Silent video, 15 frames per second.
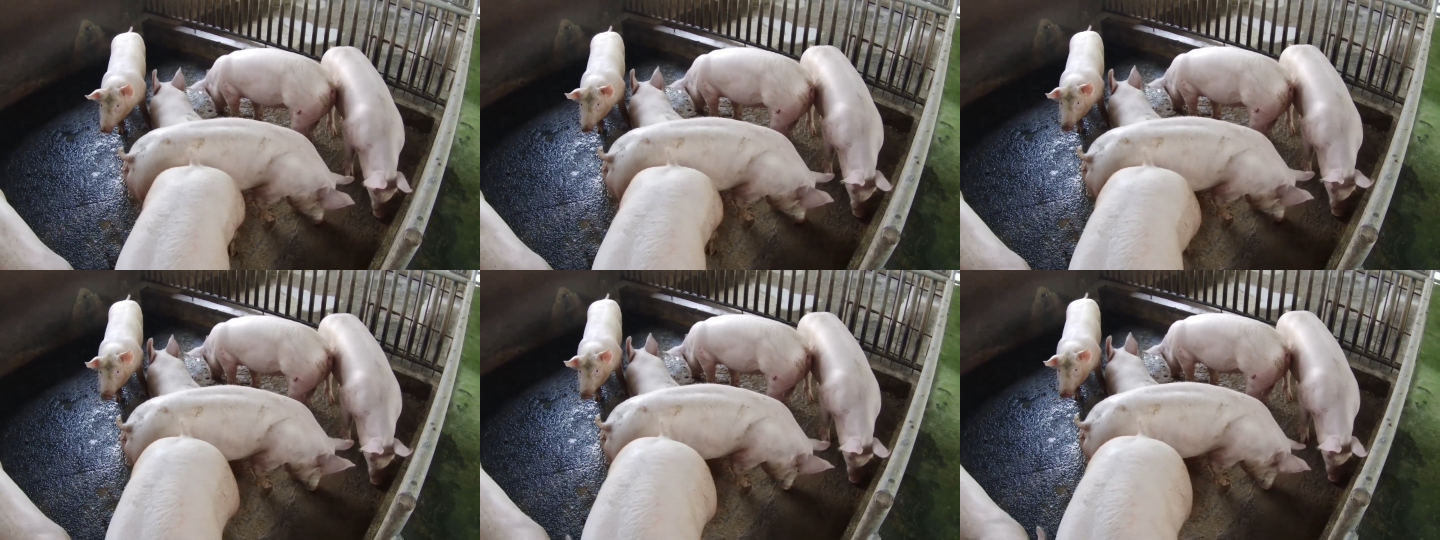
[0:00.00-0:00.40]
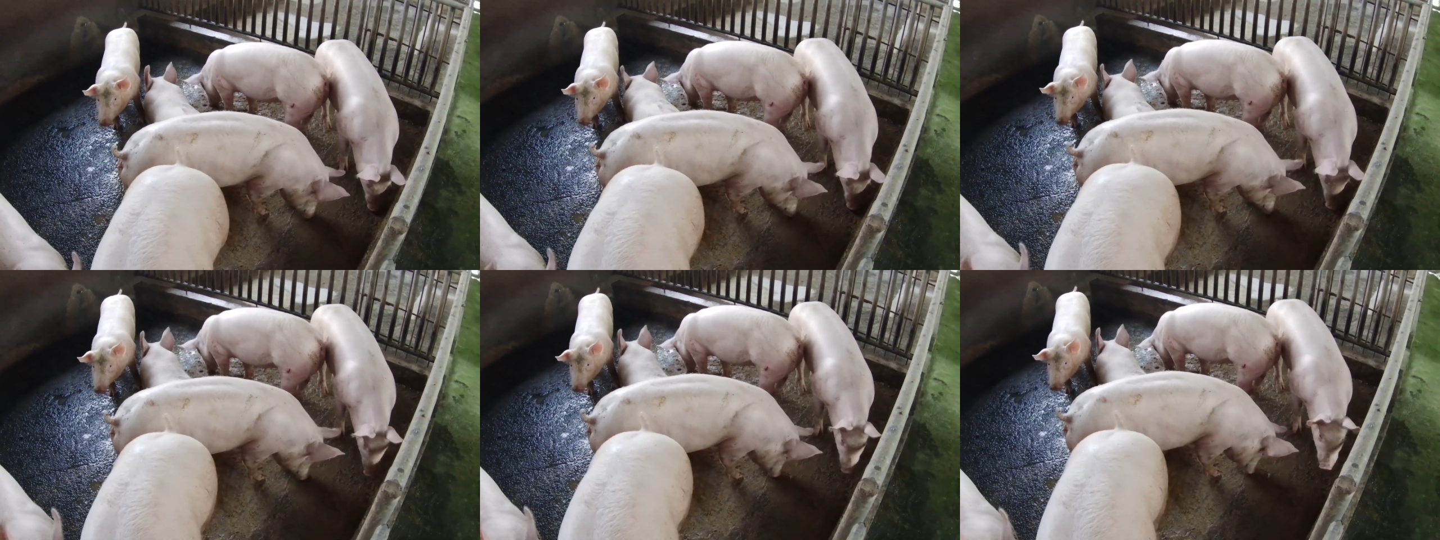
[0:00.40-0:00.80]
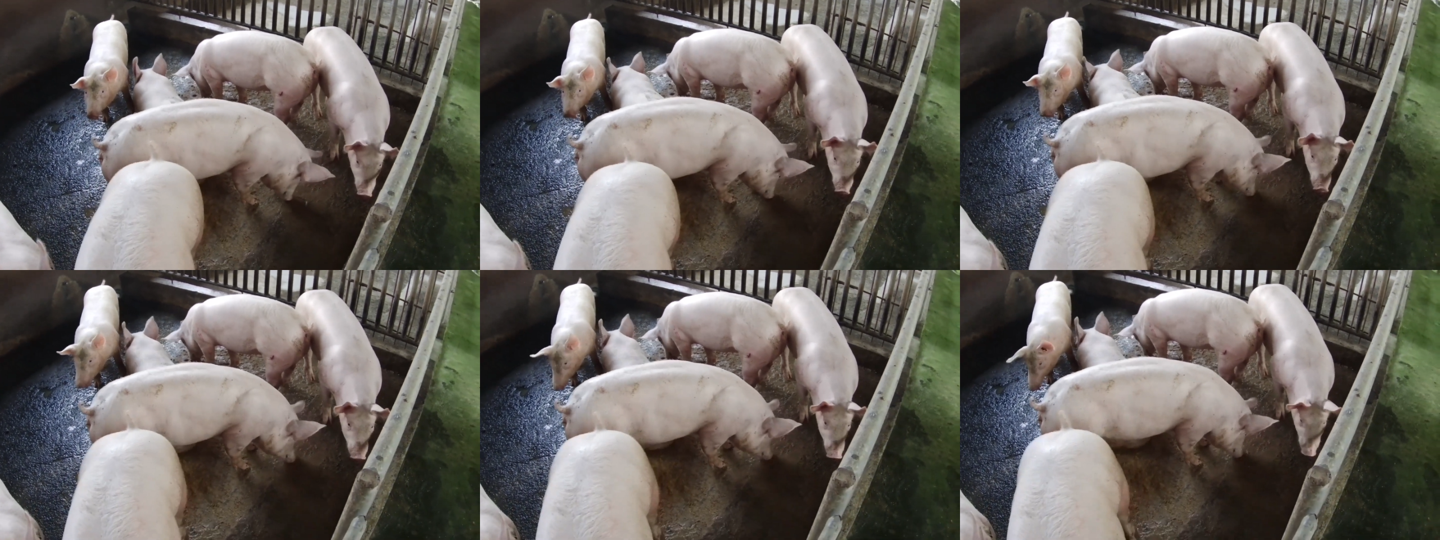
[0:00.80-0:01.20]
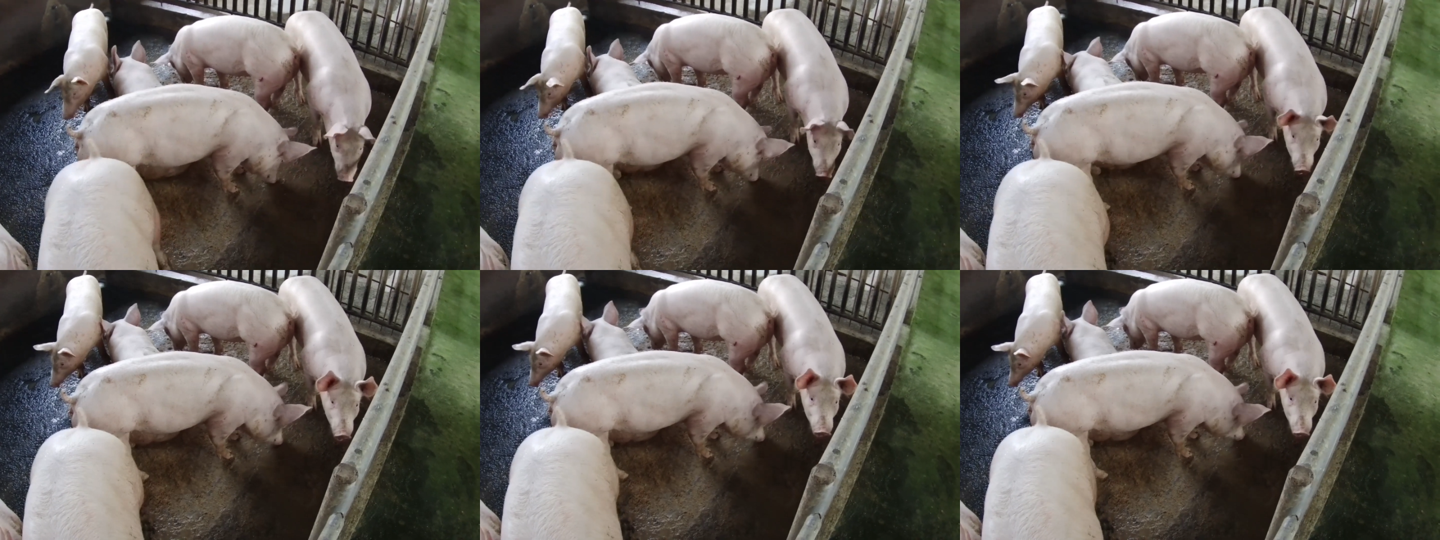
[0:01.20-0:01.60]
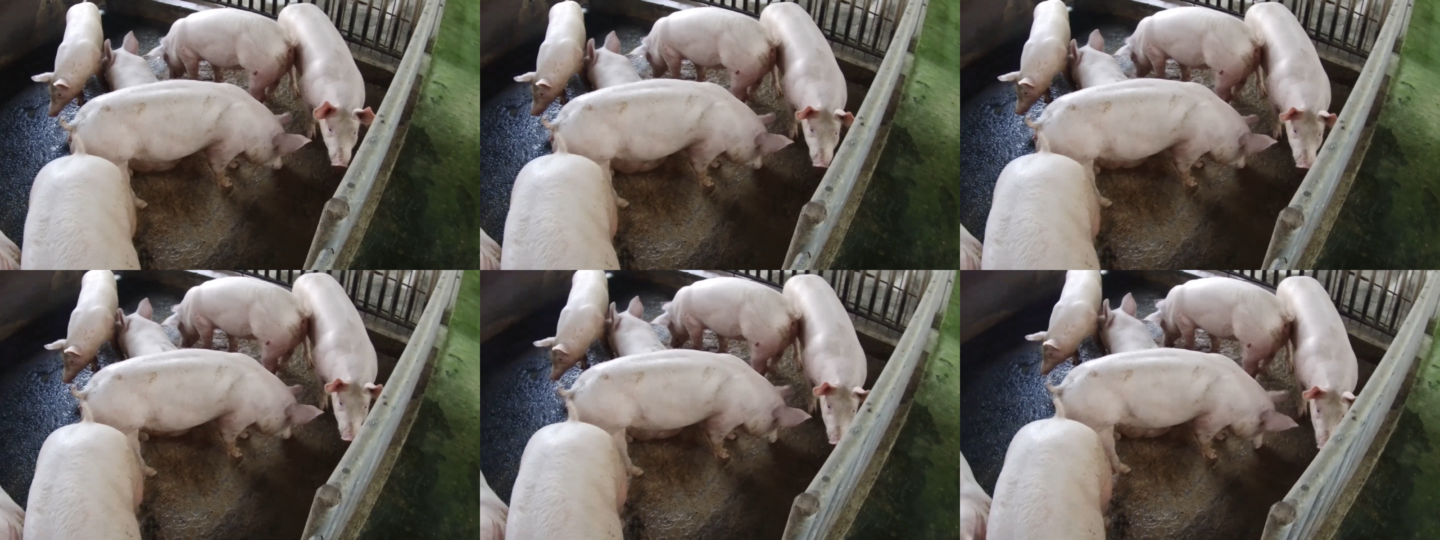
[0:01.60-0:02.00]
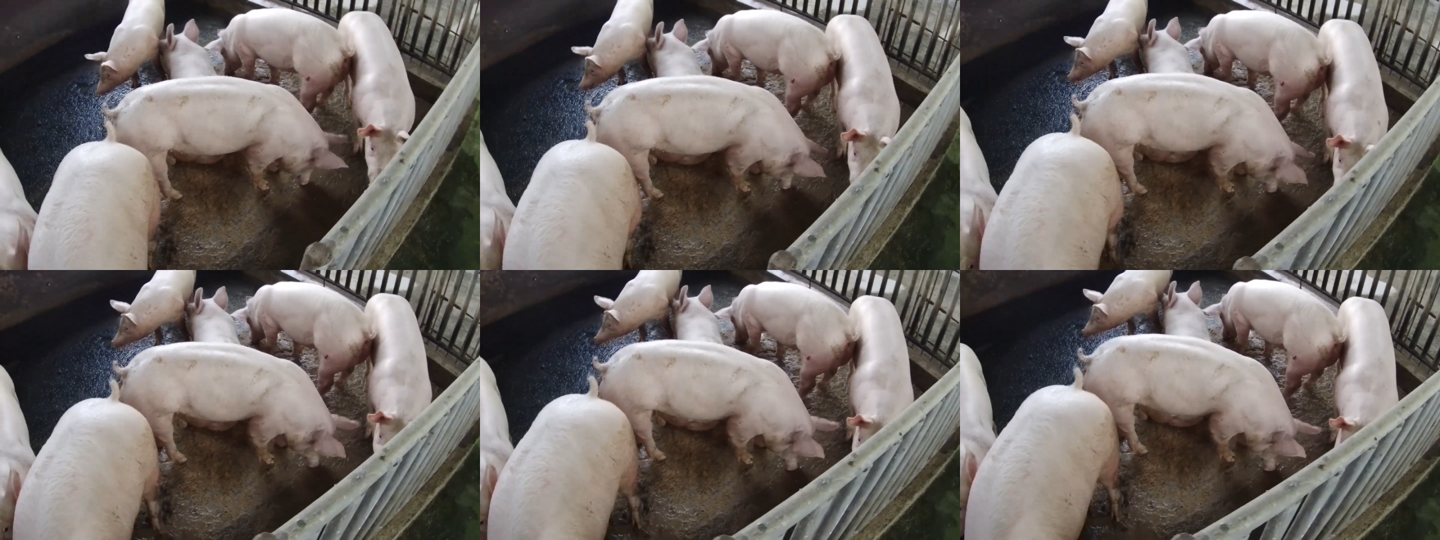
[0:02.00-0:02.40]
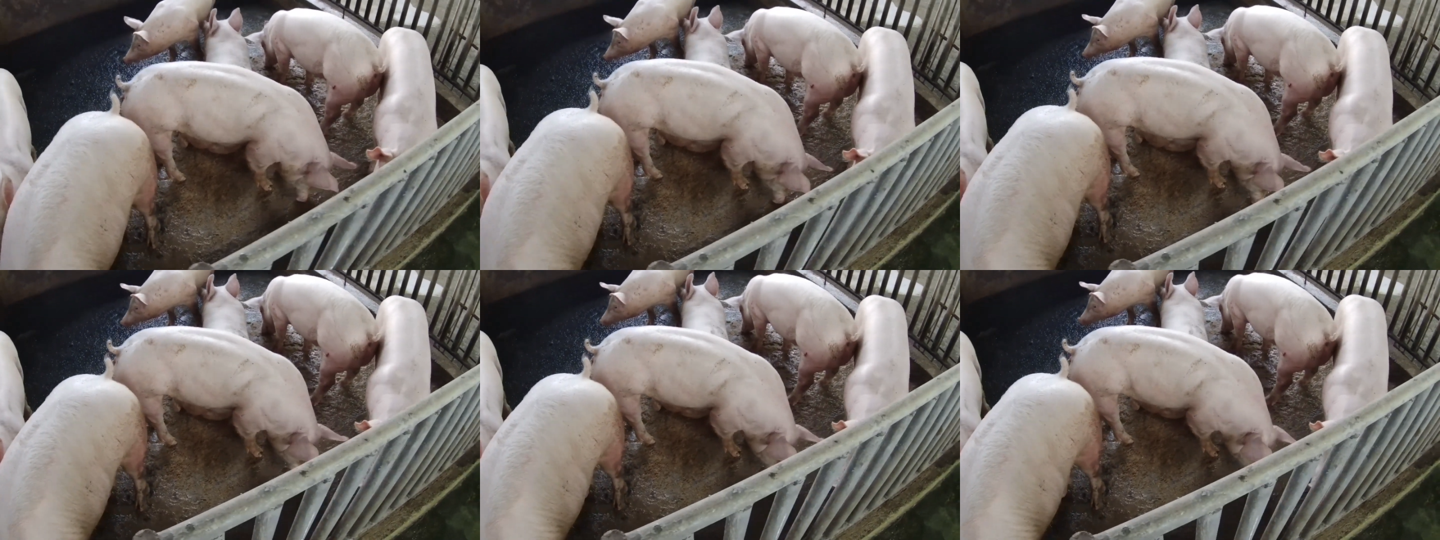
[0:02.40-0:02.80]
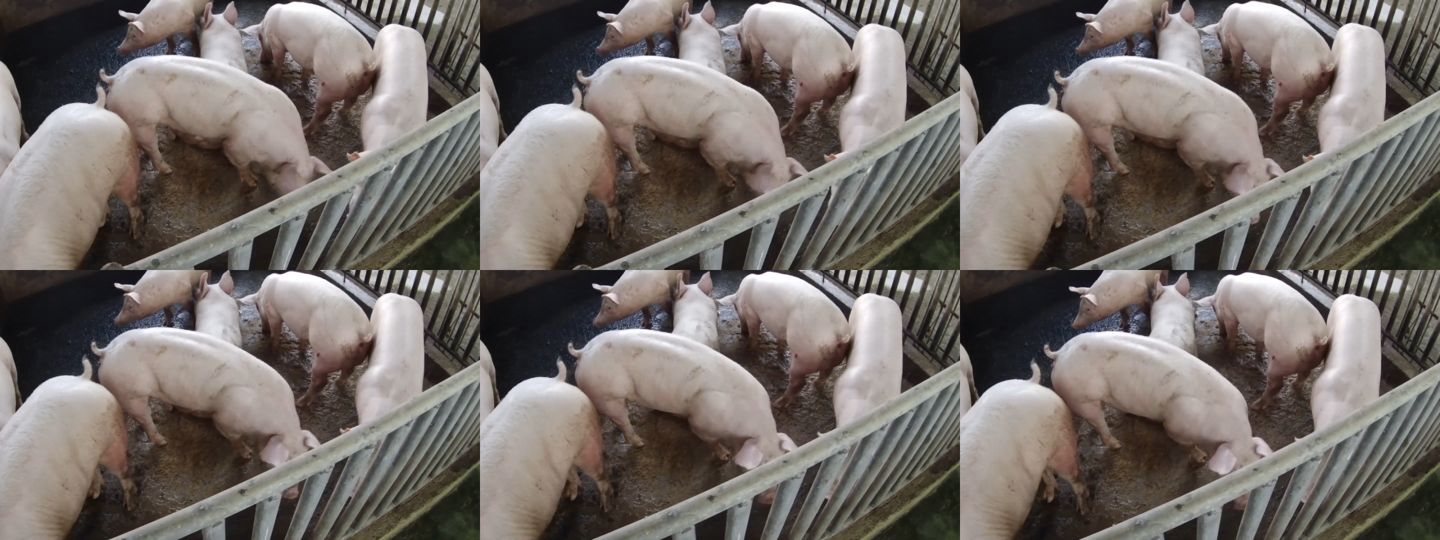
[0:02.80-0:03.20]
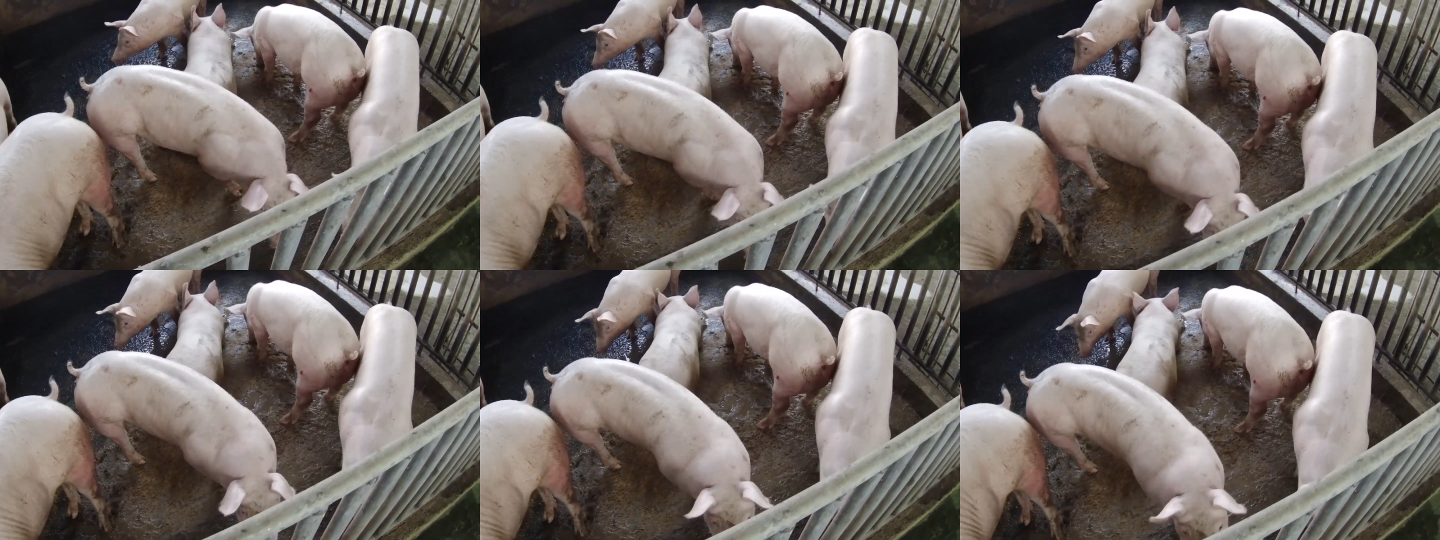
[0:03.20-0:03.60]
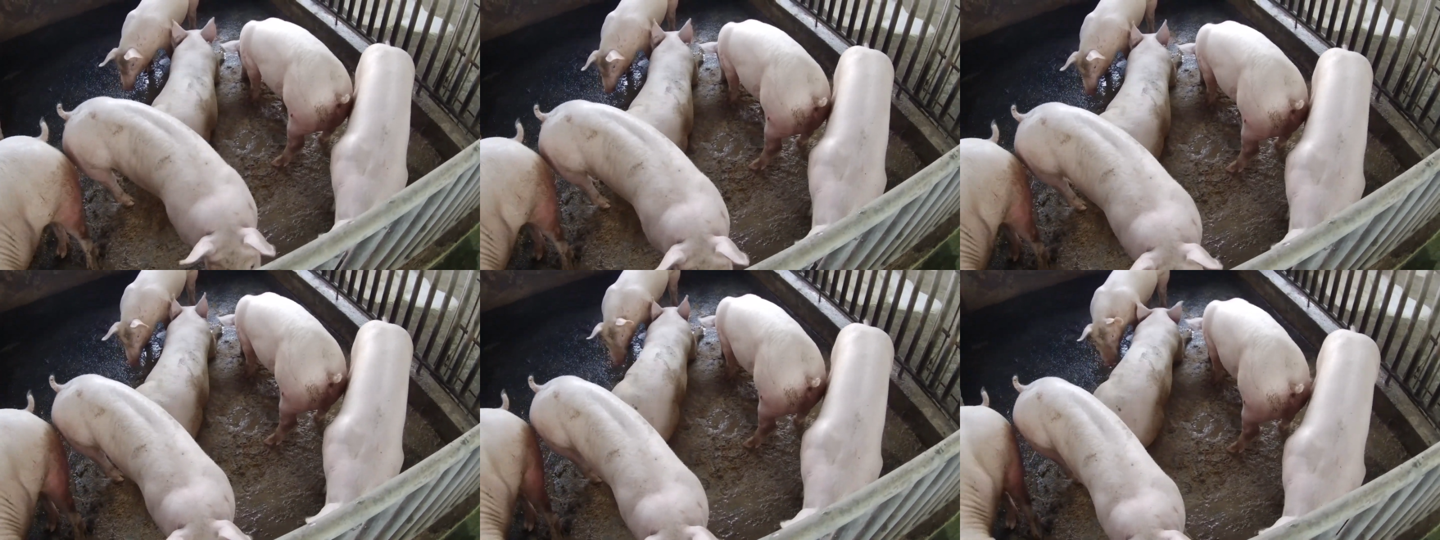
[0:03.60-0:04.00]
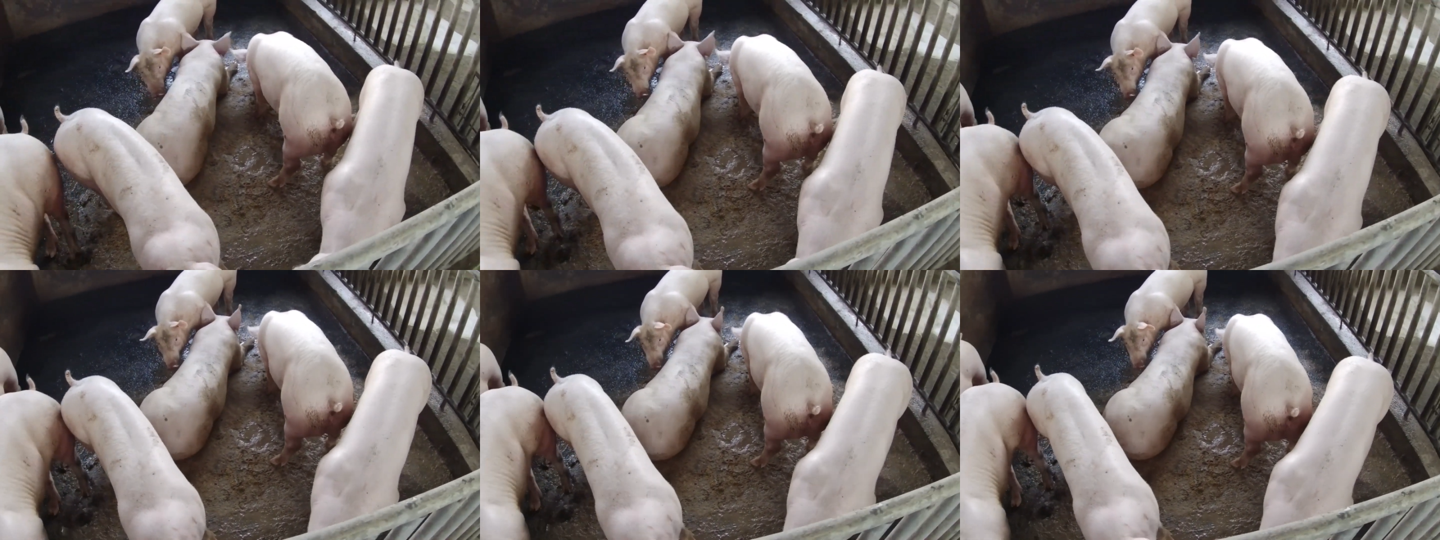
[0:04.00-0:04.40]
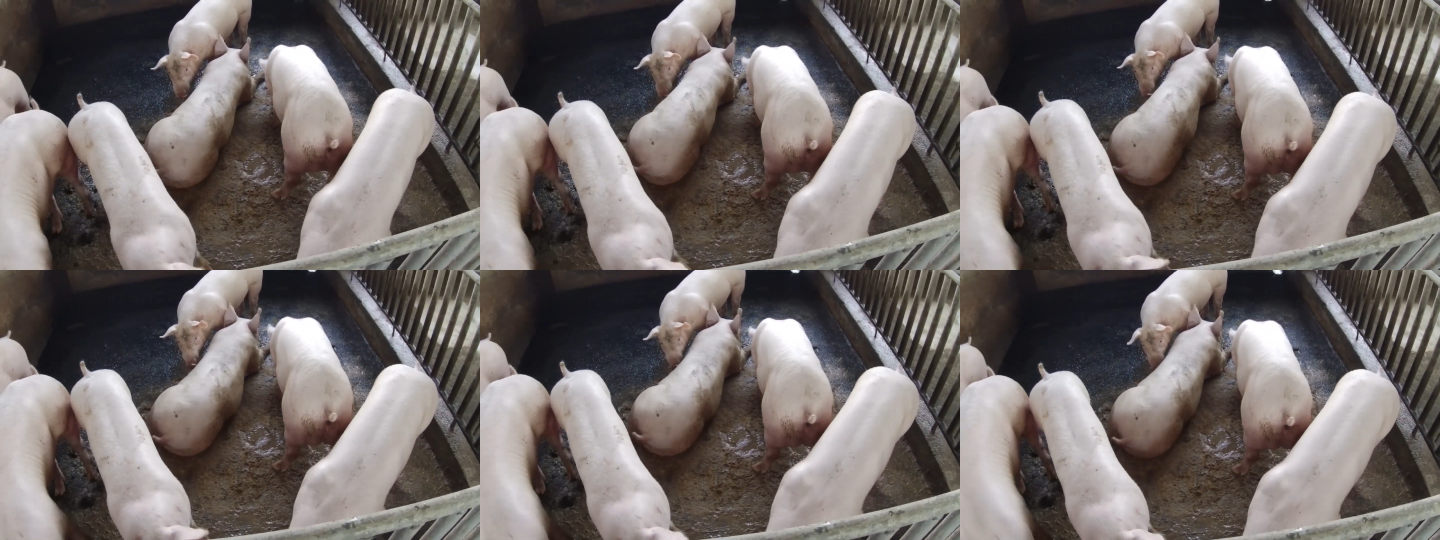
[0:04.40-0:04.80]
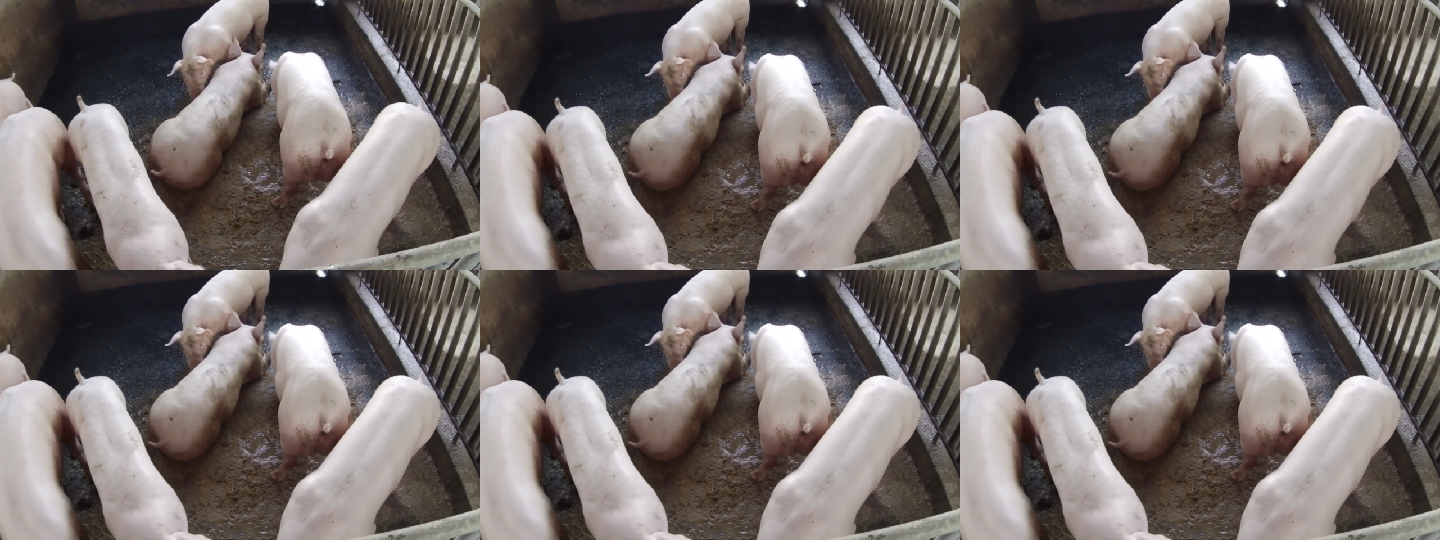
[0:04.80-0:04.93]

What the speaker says: Nobody's mouth can be seen.